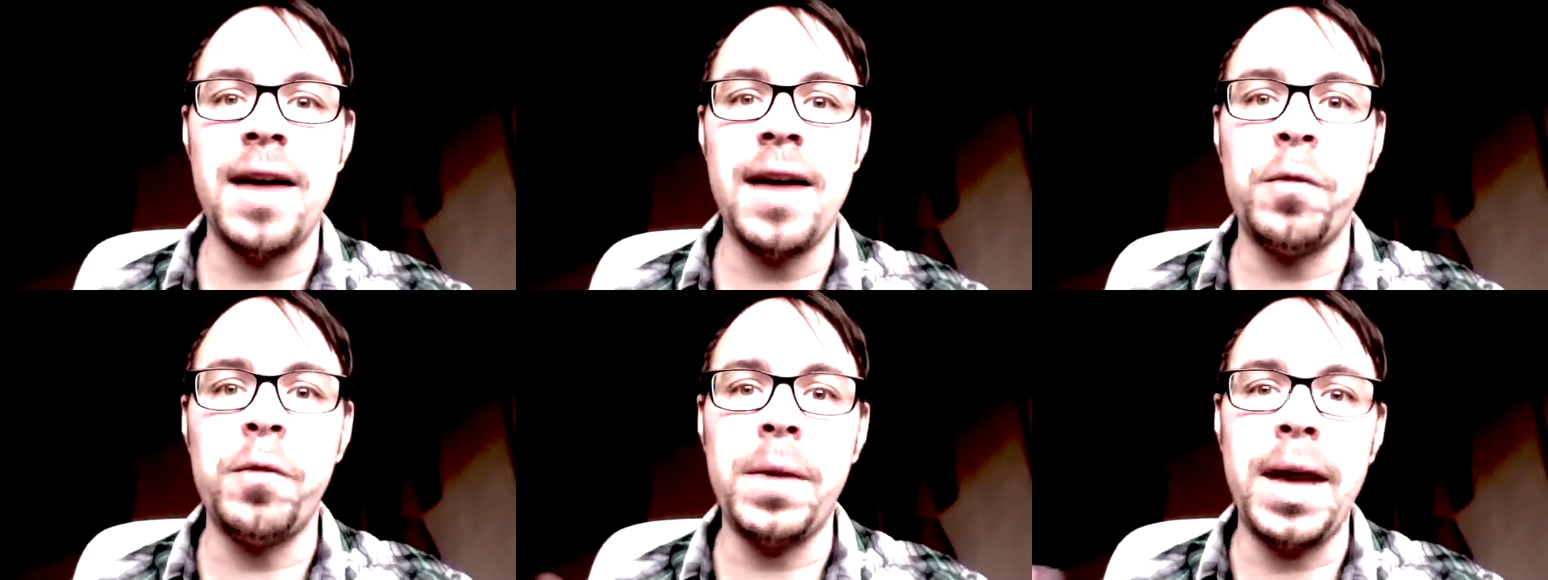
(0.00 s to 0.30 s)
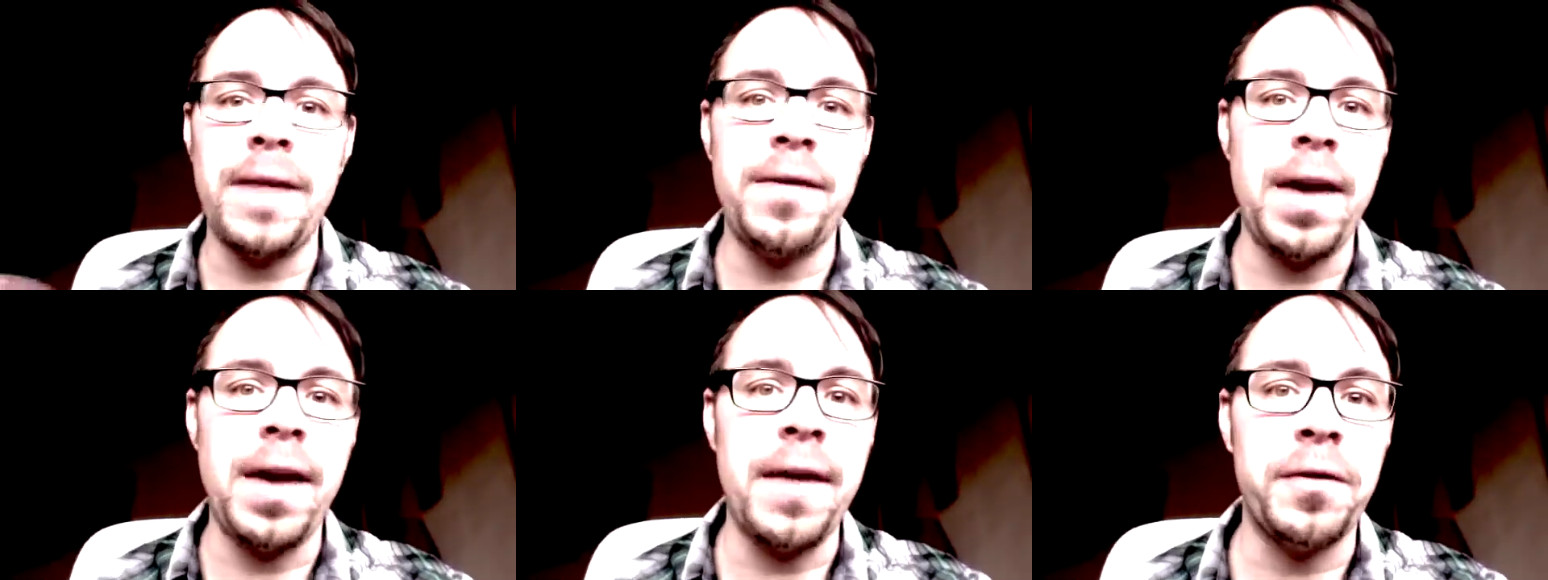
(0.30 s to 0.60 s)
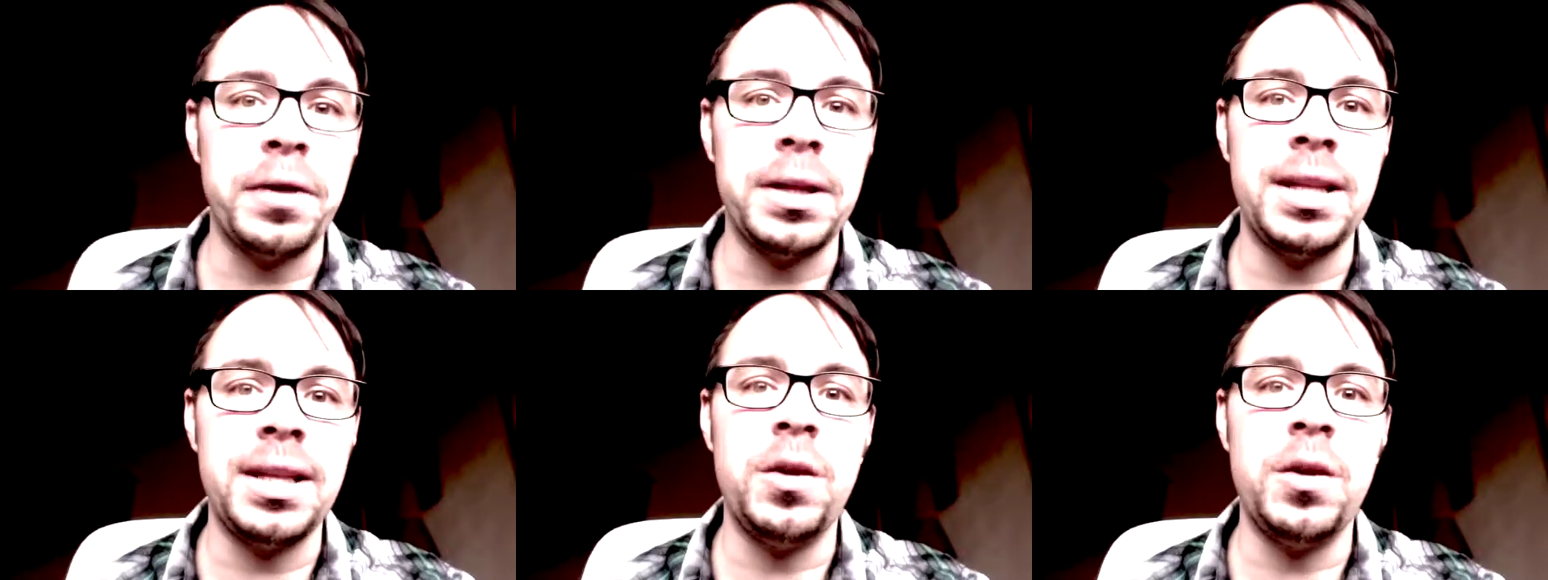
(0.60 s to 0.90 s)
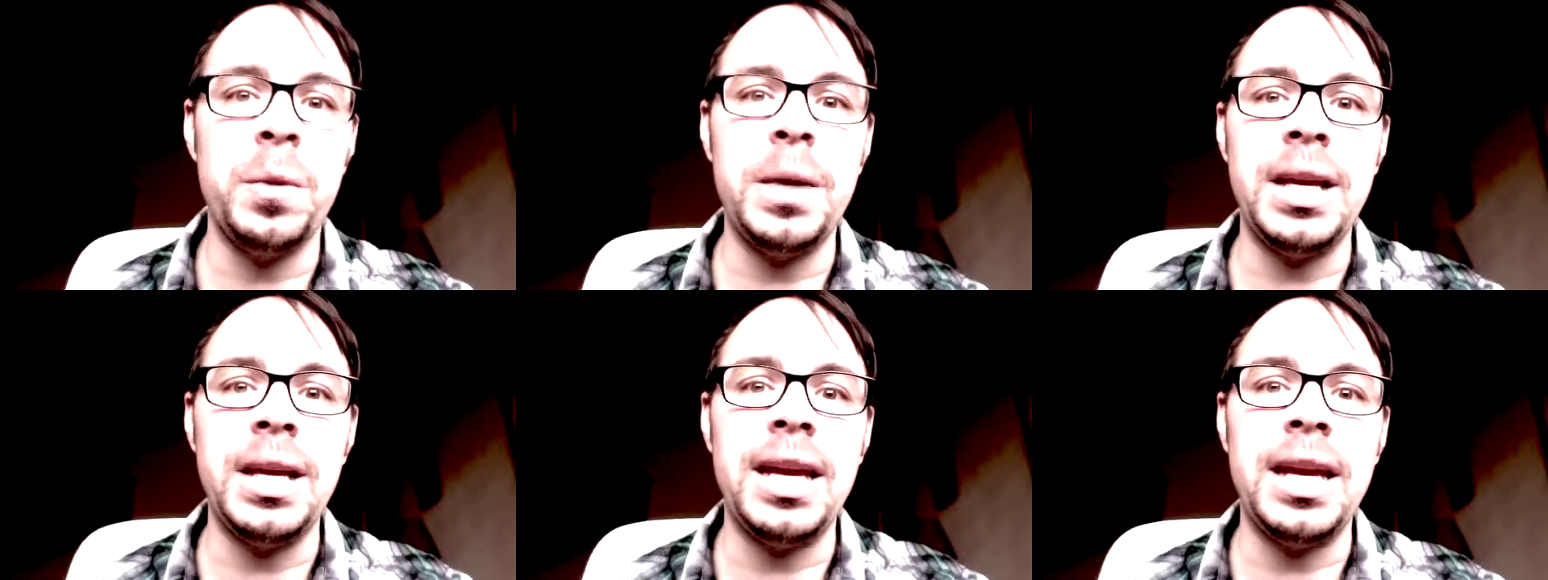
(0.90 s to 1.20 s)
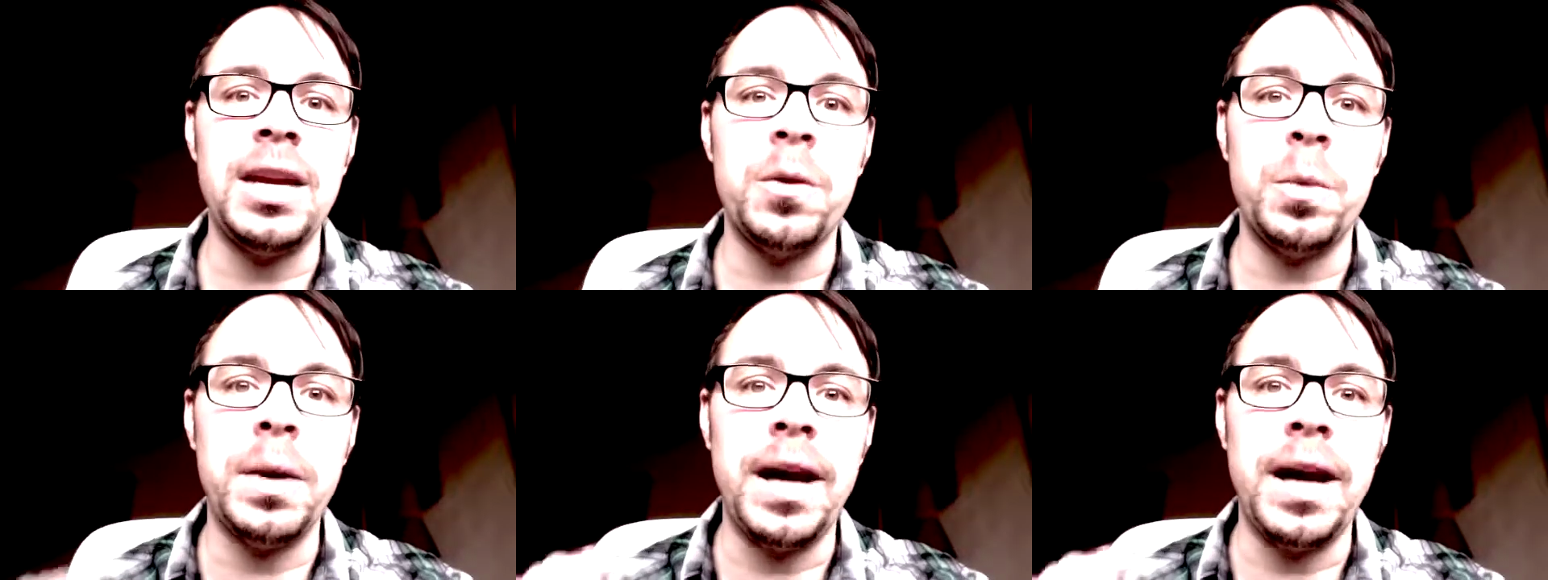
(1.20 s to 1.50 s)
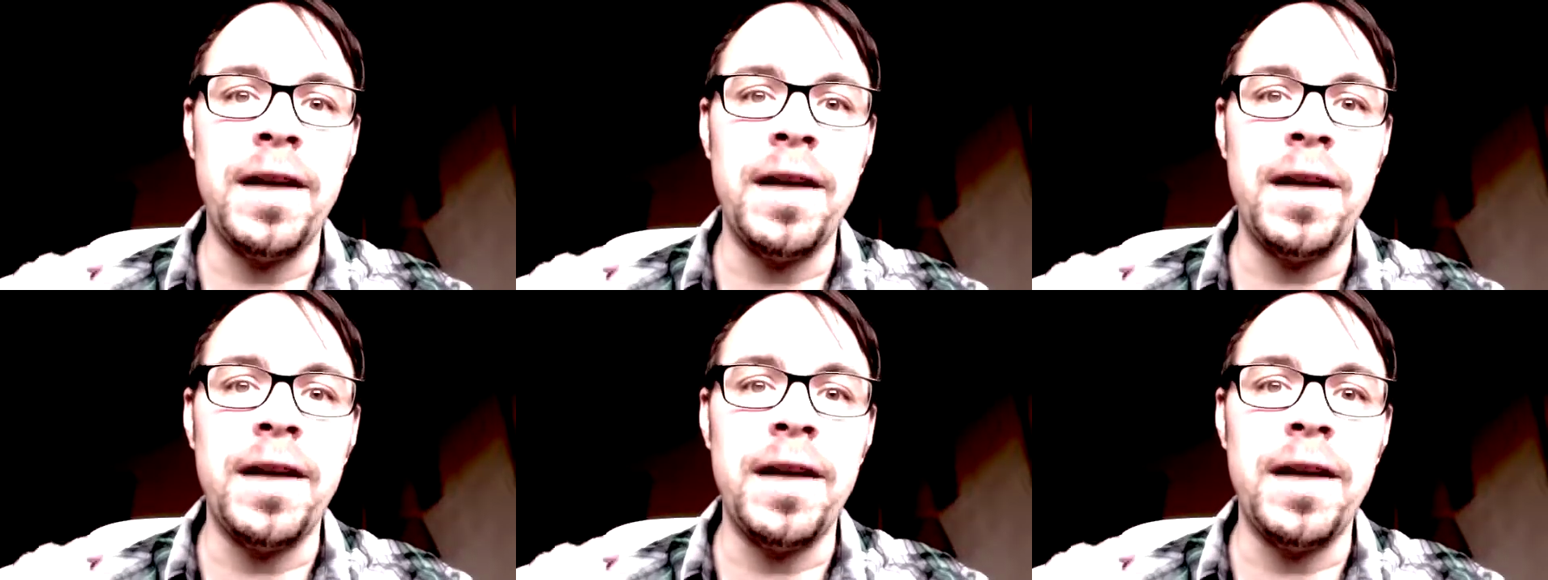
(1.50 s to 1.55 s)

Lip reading: of we have everything that we need.